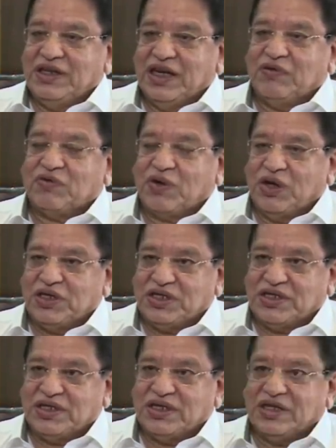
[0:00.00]
And of
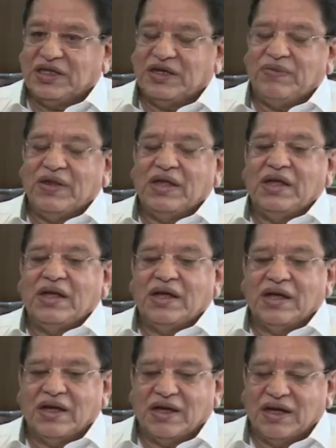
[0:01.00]
course, uh,
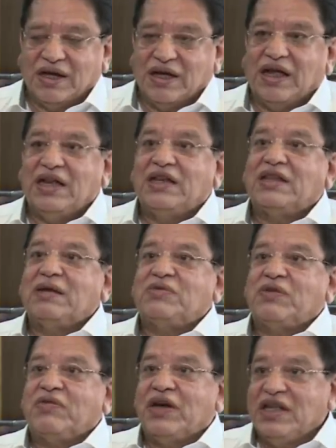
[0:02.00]
uh, in
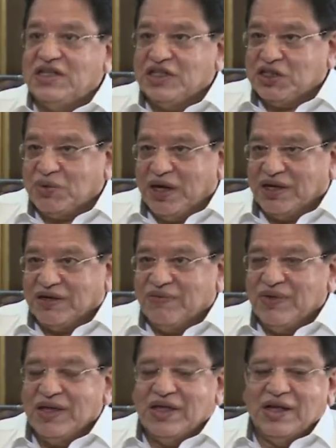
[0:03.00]
terms of religion as well.
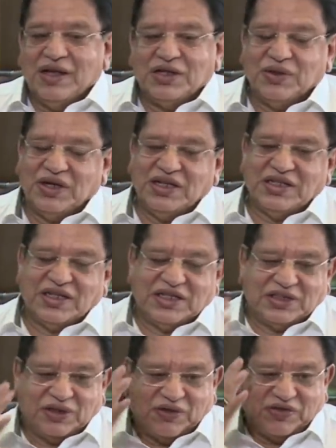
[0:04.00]
So these are the
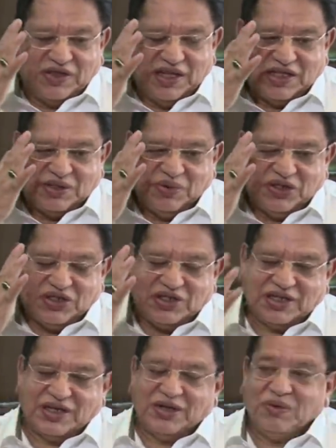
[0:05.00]
sort of things which
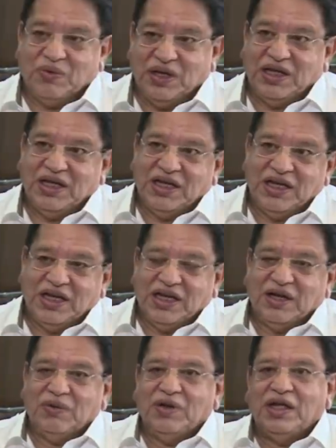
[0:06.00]
we,
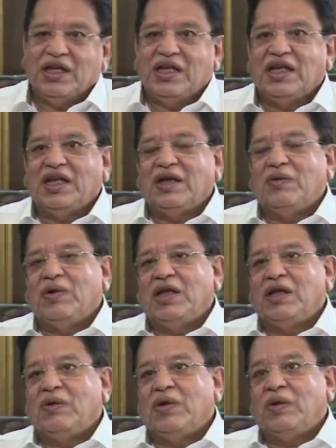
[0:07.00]
we,
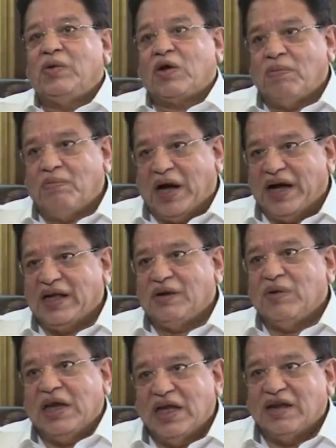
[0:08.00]
we, we, we combine,
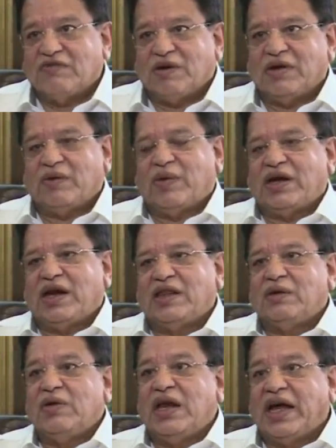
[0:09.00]
we learn from one
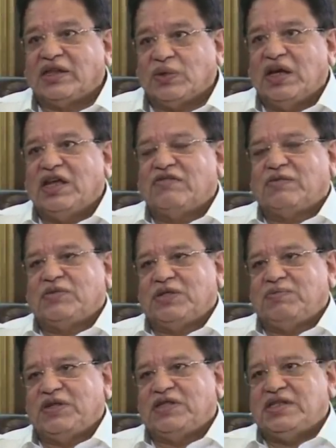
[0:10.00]
another. We like to learn from
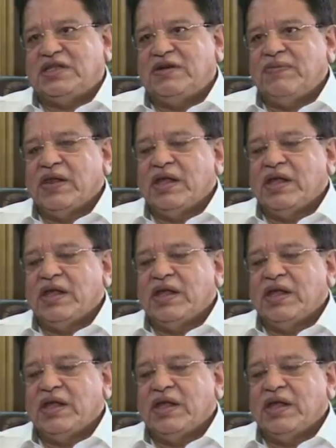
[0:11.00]
CPC.